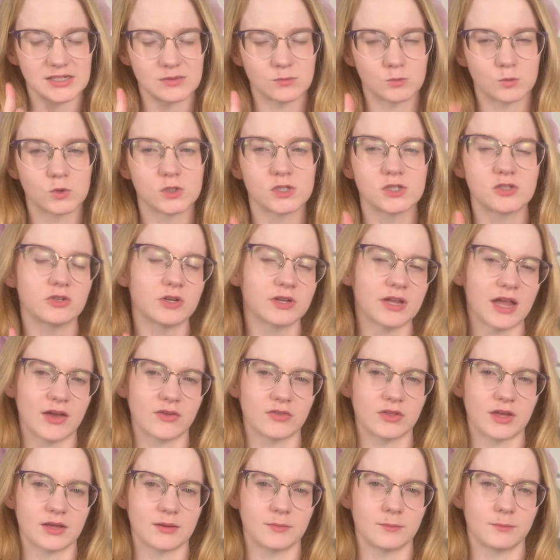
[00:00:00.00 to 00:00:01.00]
I'm wondering how
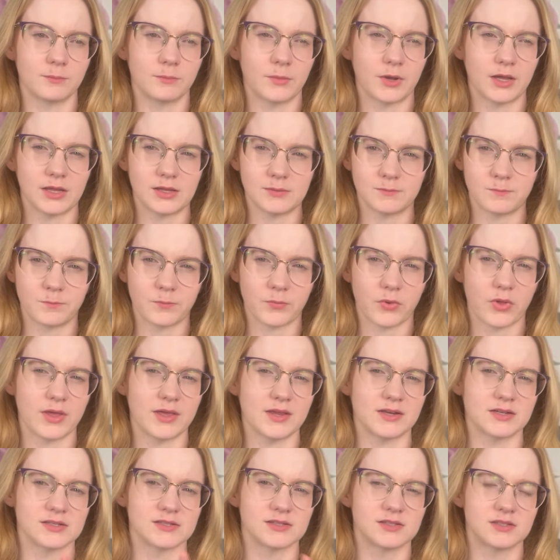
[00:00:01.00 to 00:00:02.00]
that might play
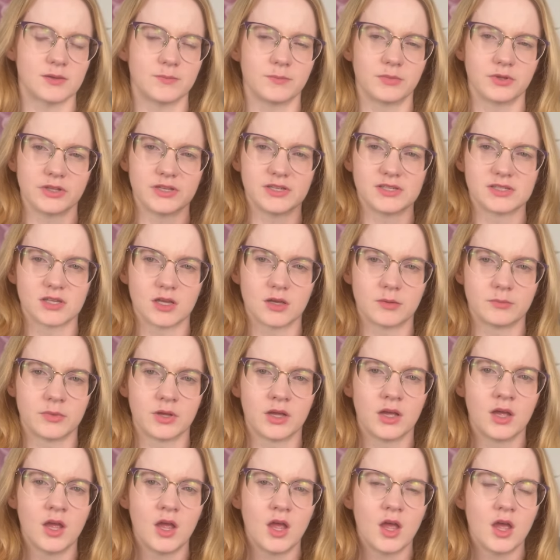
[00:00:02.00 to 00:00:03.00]
into symbolism
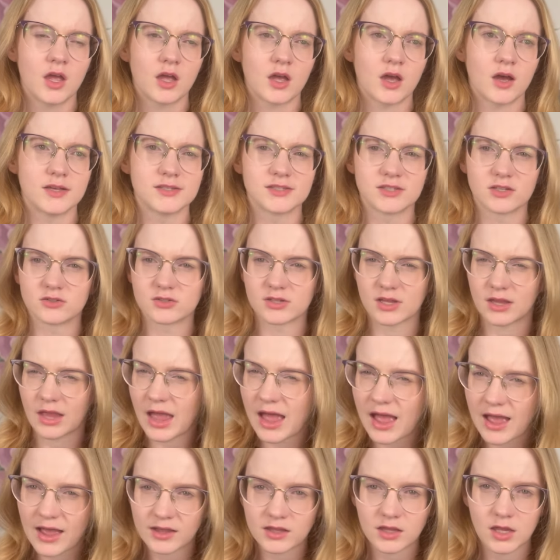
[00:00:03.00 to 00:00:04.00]
because there's like
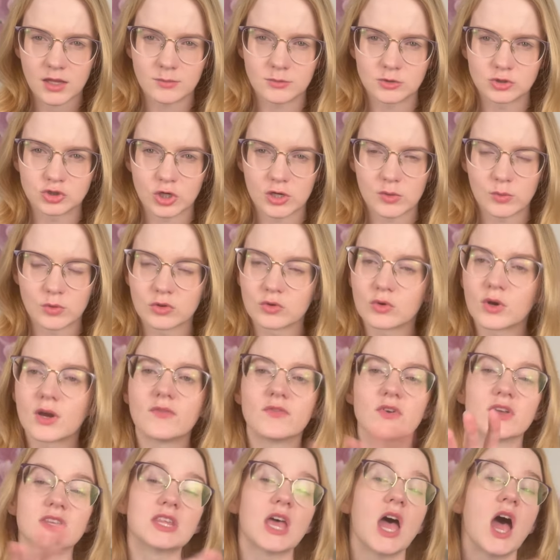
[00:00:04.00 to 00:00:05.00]
hawk imagery with
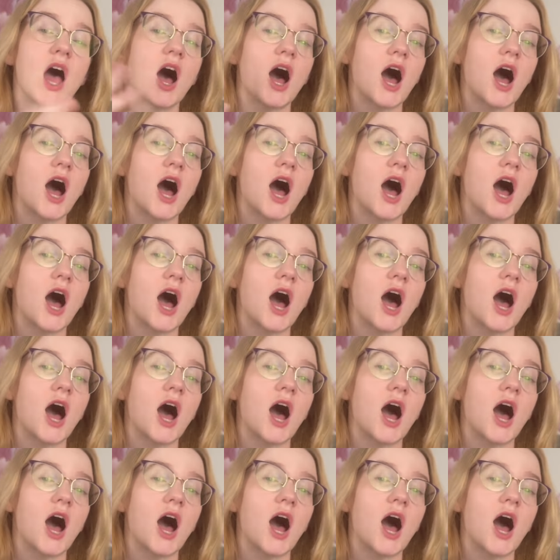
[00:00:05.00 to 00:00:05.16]
Griffith.